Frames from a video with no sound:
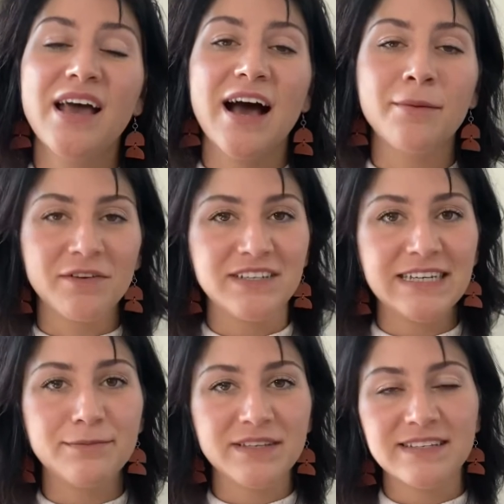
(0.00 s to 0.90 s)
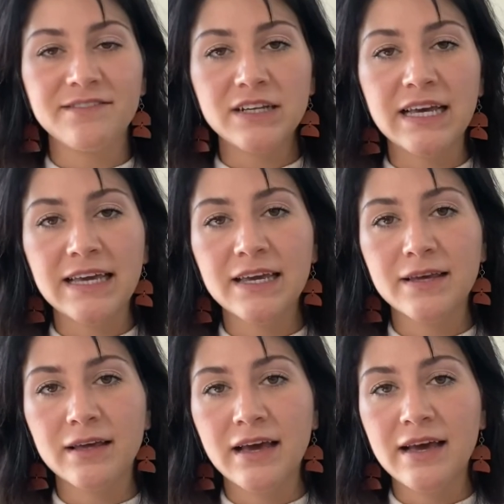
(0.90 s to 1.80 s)
If it did, please give it a like.
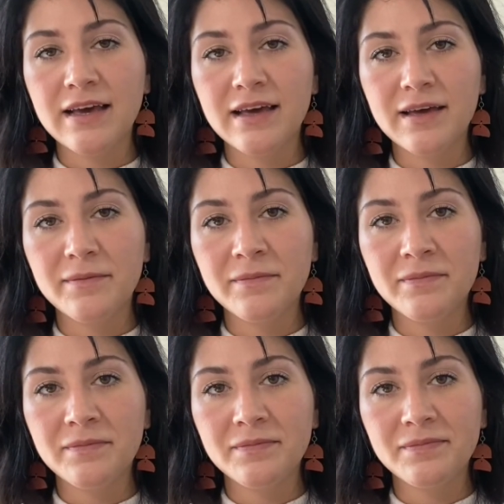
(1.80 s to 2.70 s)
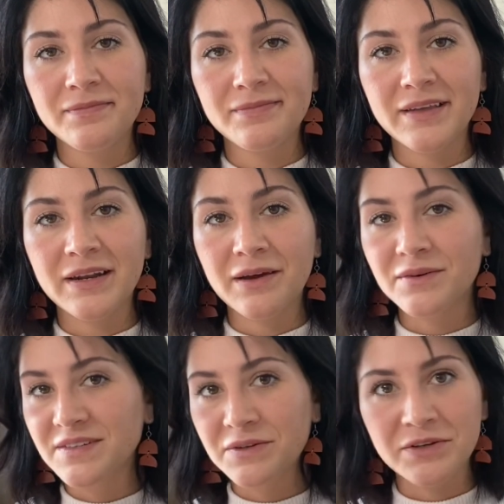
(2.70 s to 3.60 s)
And I will
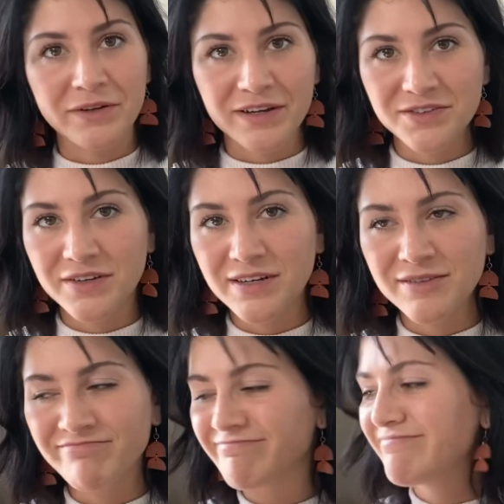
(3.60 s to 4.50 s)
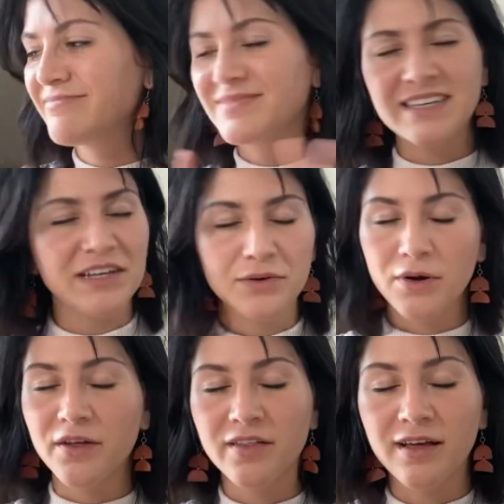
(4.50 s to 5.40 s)
see you in your next reading. Sending you
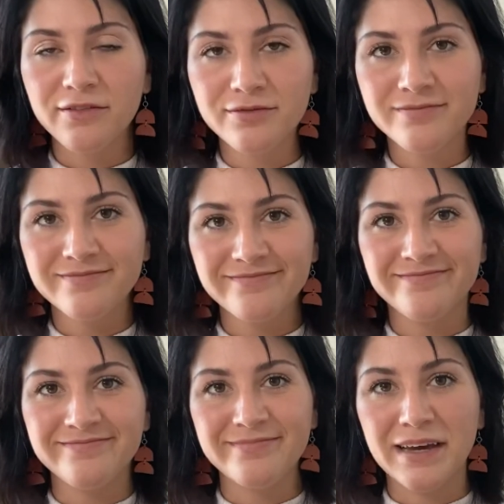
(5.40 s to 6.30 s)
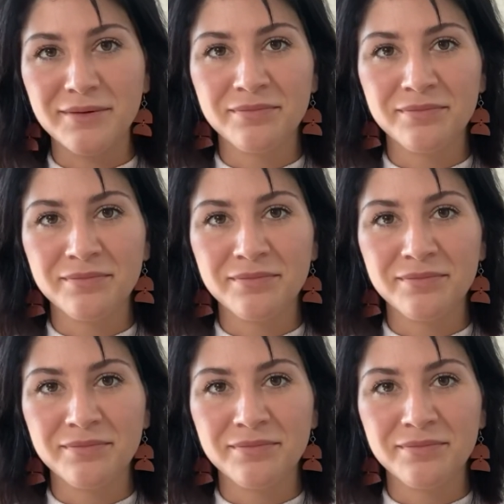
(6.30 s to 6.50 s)
all the love. Bye.